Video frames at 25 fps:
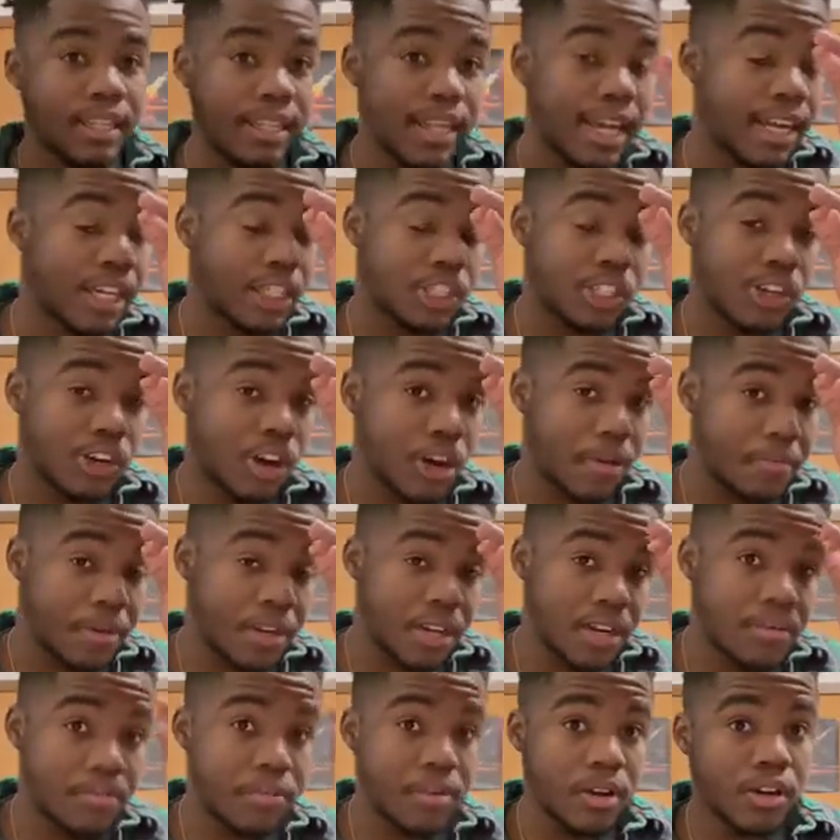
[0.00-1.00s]
like a jar of
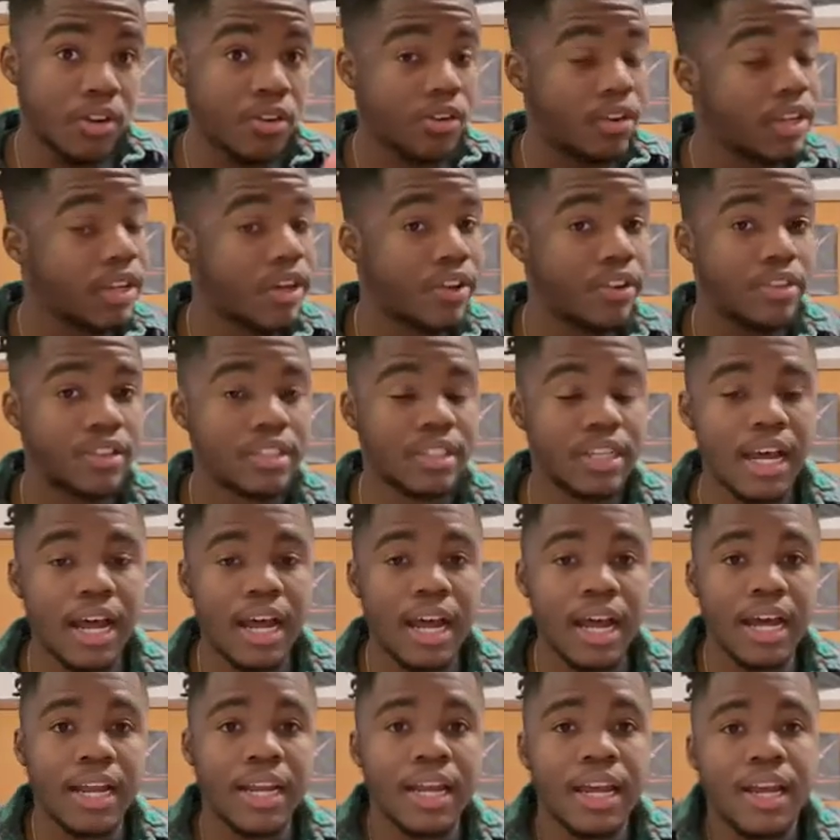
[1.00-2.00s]
peanut butter on the other
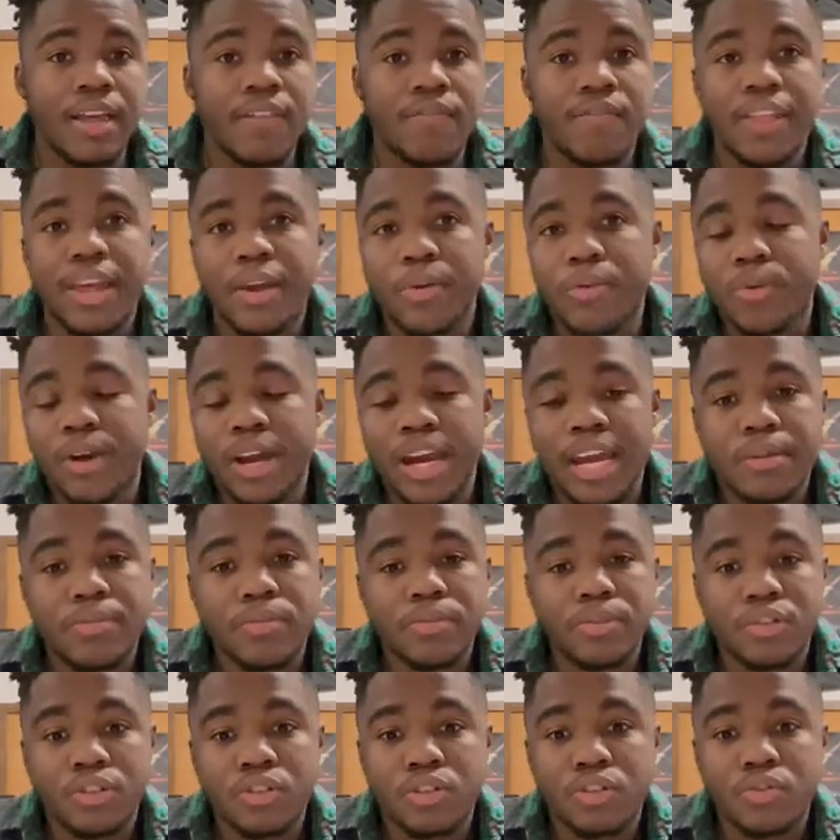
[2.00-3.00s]
side, they were
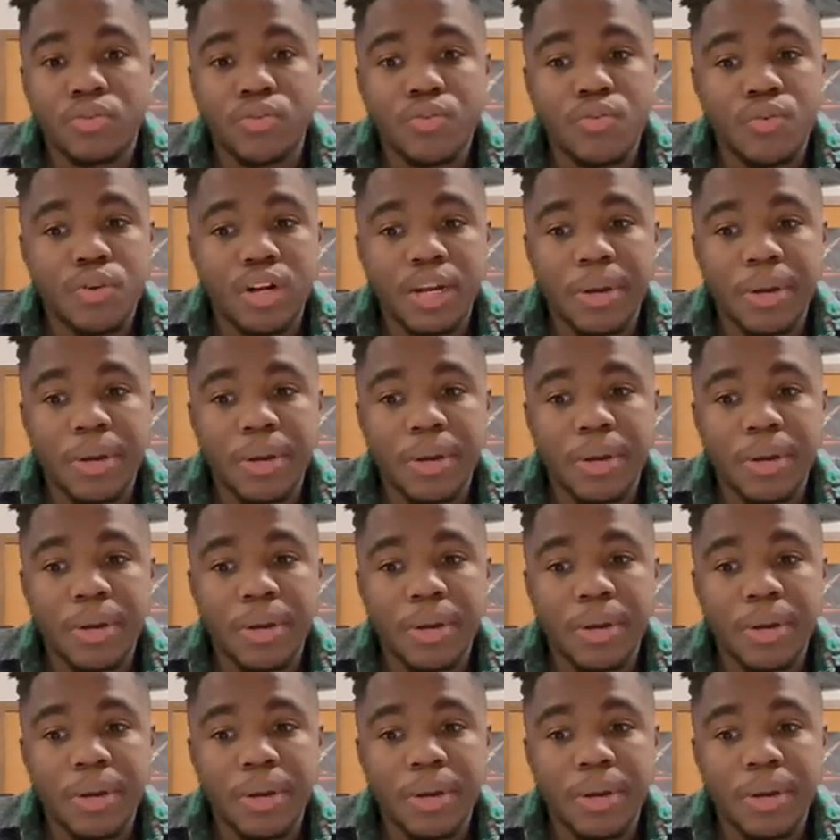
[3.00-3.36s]
able to score.